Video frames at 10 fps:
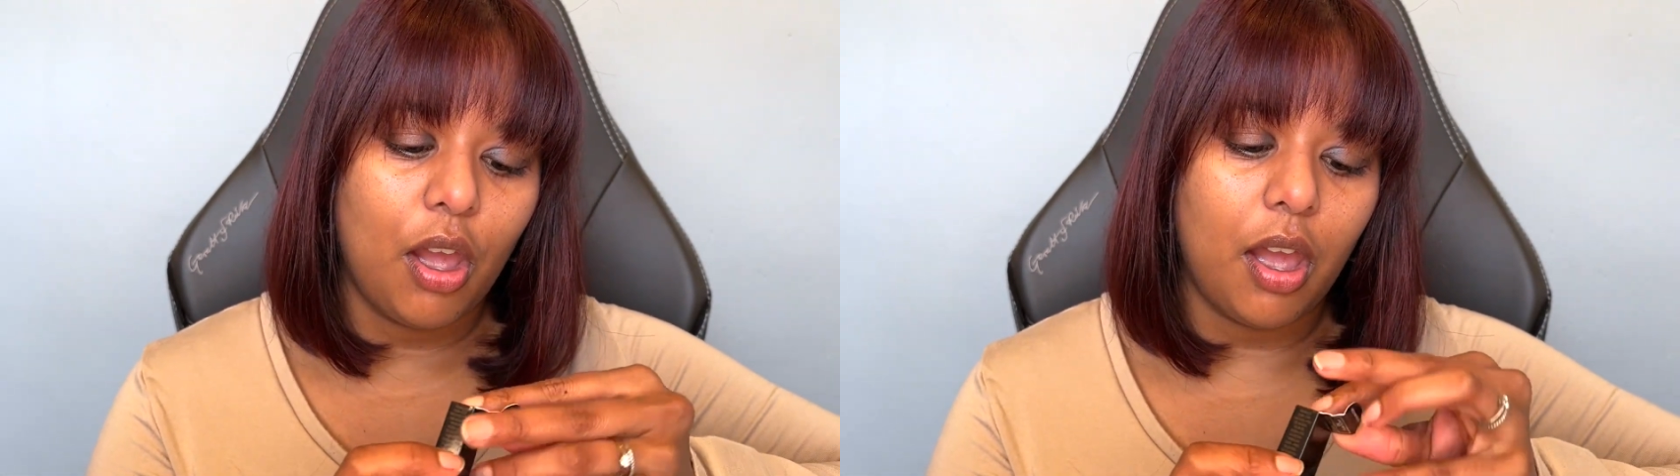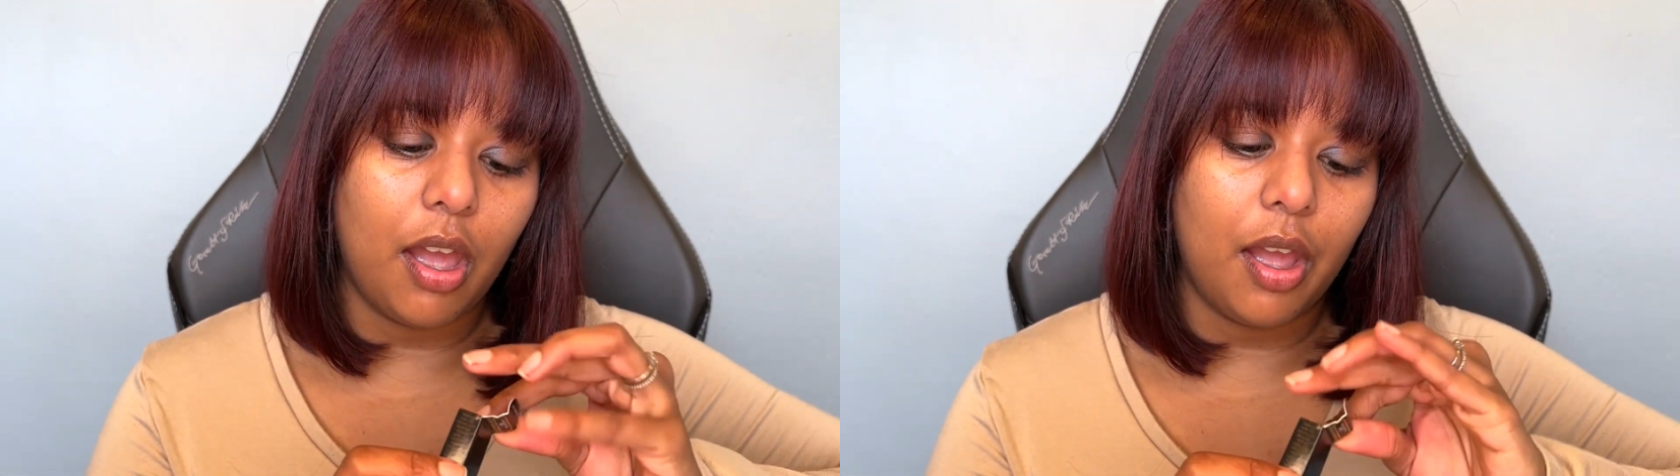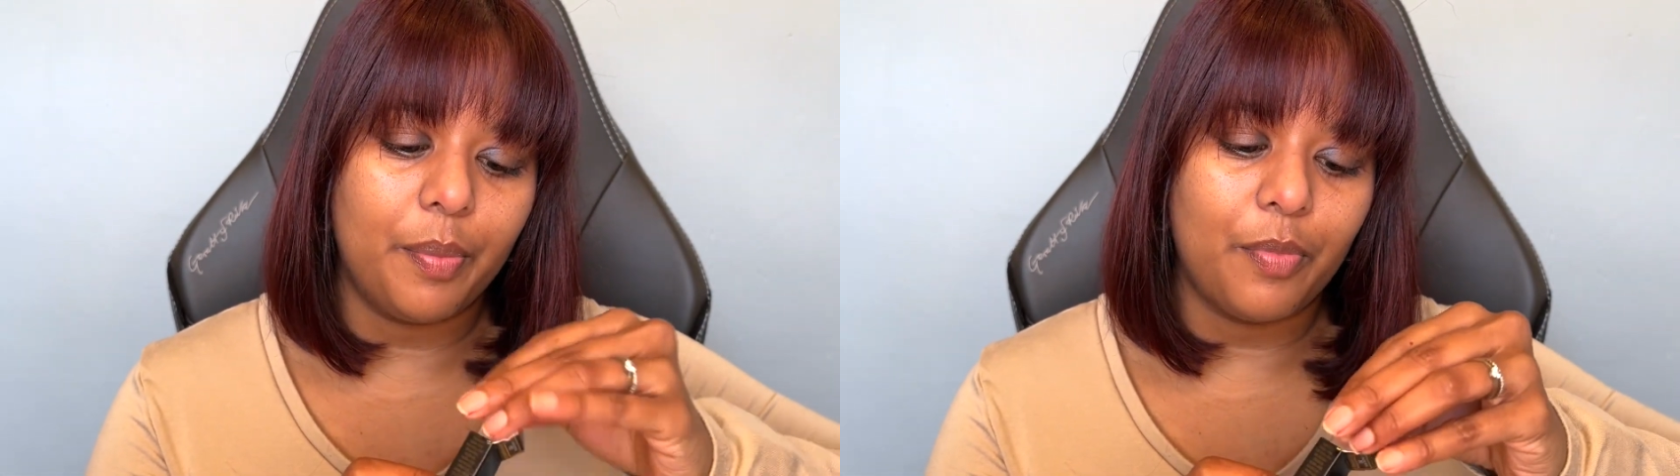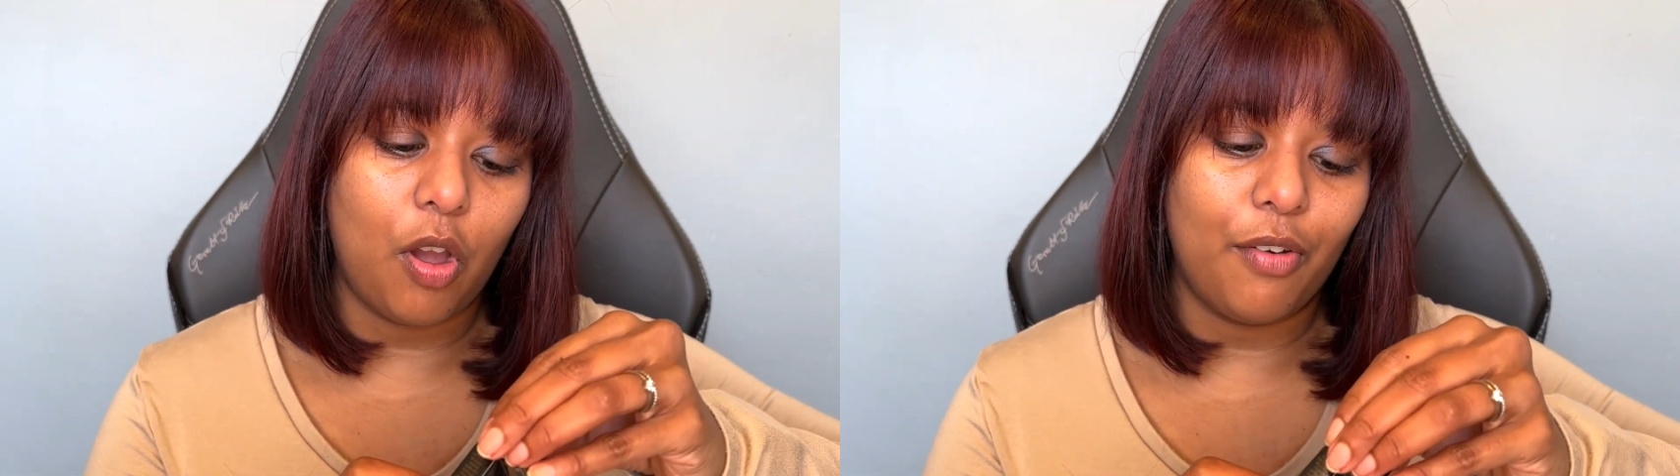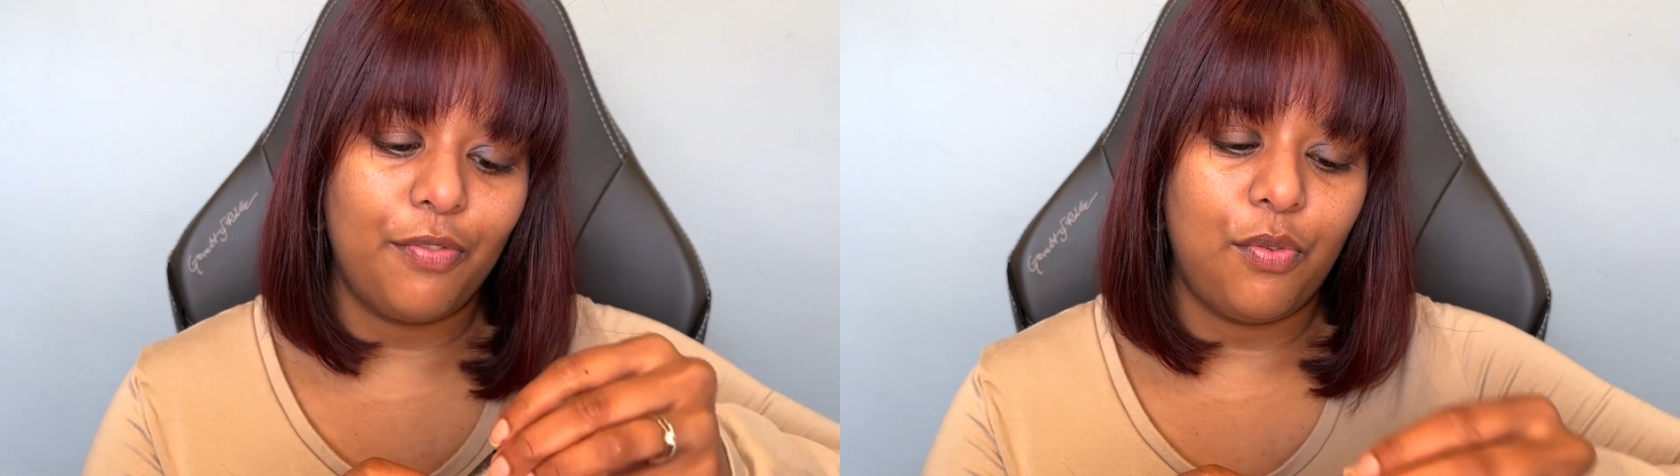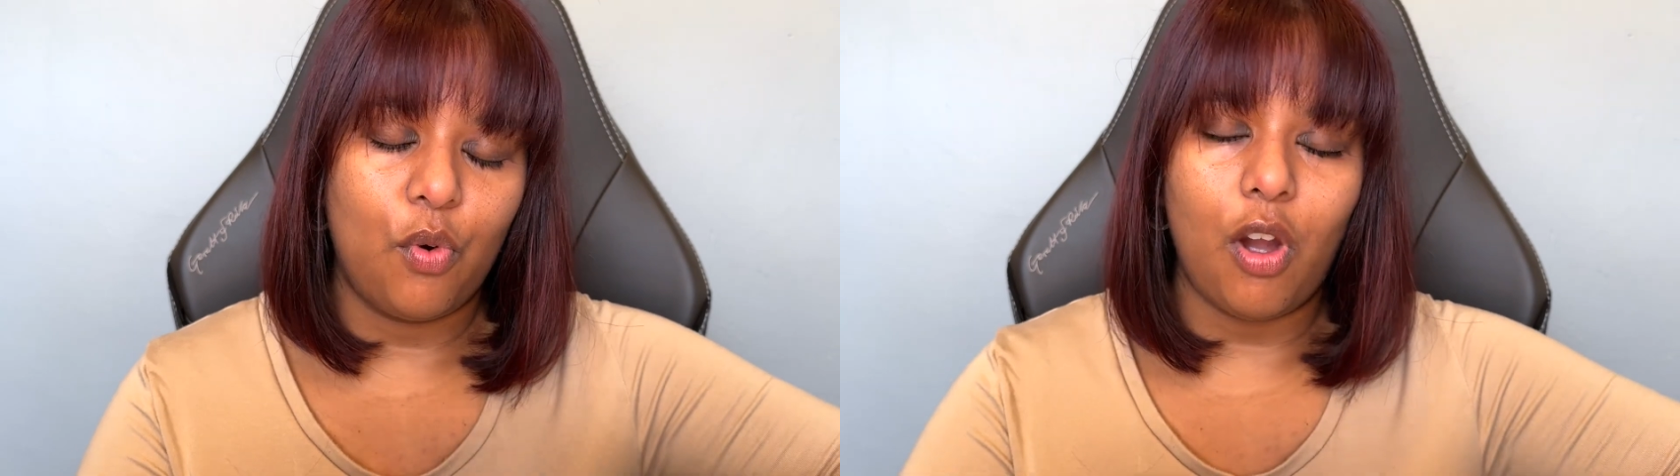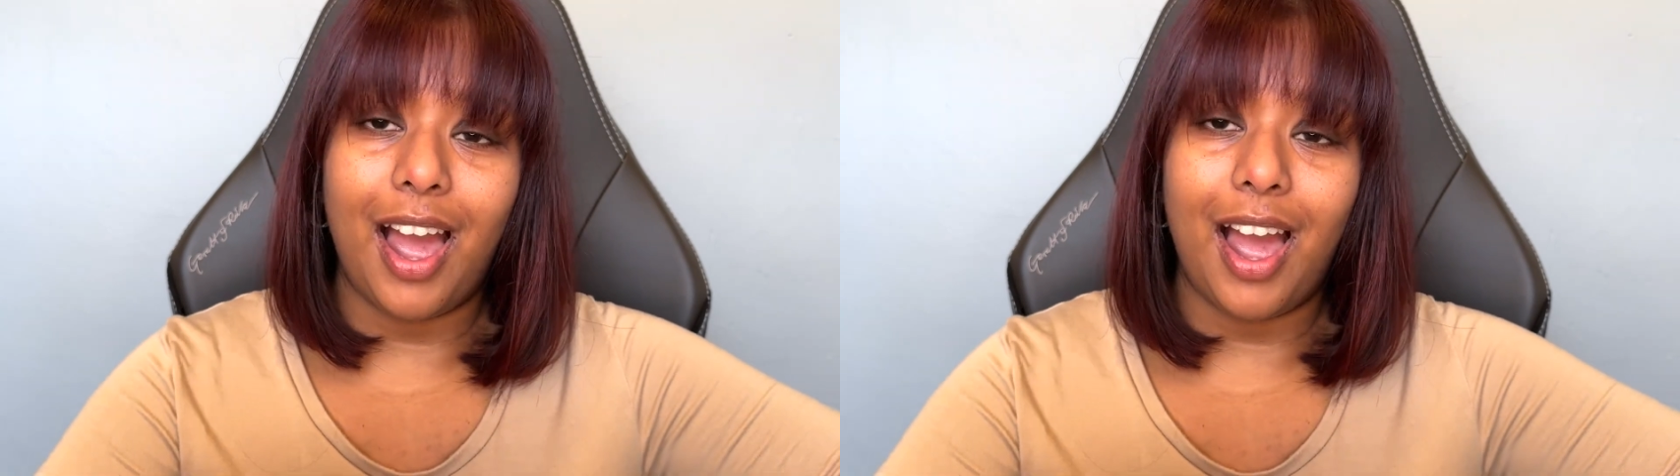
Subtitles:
for